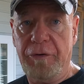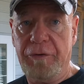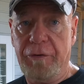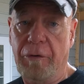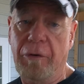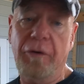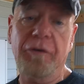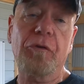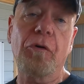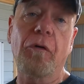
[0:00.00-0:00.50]

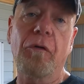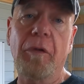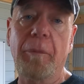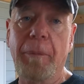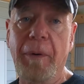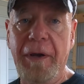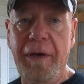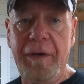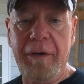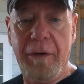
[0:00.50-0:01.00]
So let's go over the
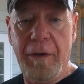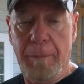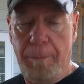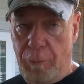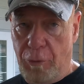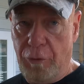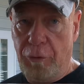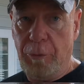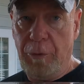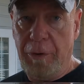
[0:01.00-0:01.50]
bike
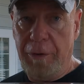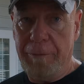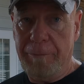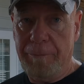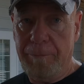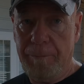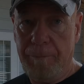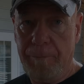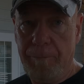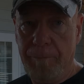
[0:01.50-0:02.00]
and put her in.